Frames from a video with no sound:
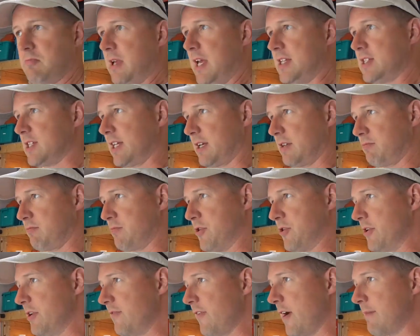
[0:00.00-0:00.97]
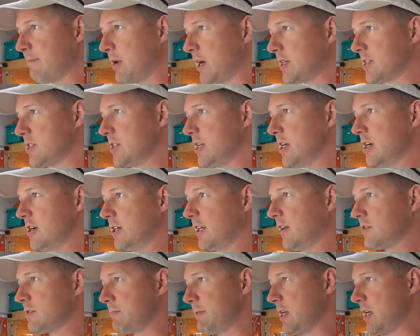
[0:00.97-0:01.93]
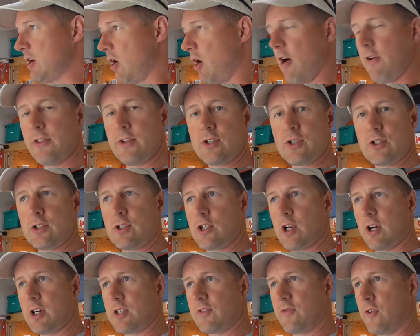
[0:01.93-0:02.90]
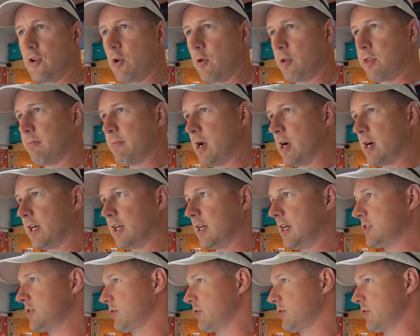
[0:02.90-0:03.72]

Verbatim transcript: It's like 35 bucks a year, gives me all the charts for North America,